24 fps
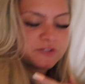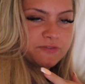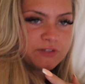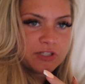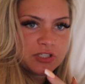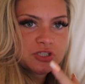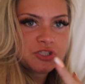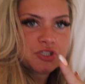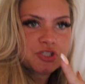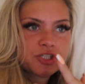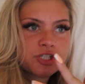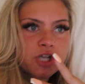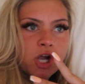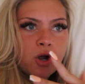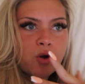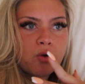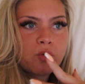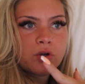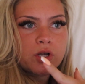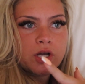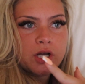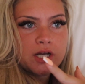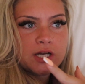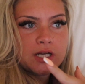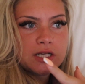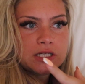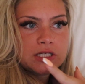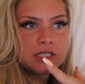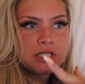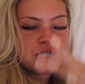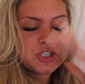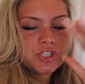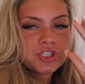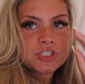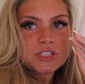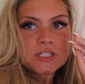feel so good
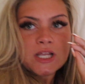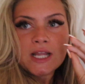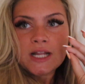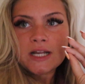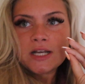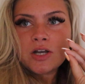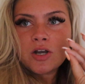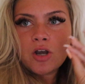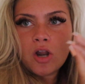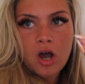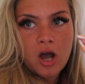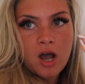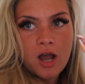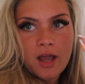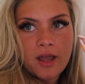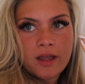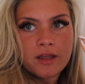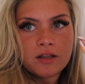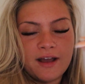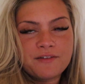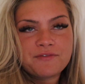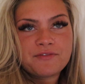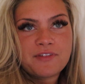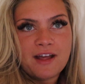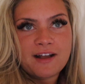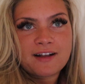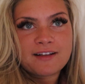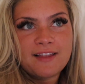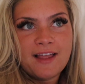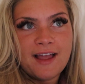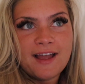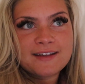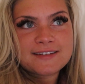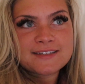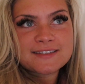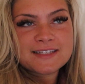to just like not have that
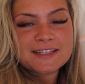class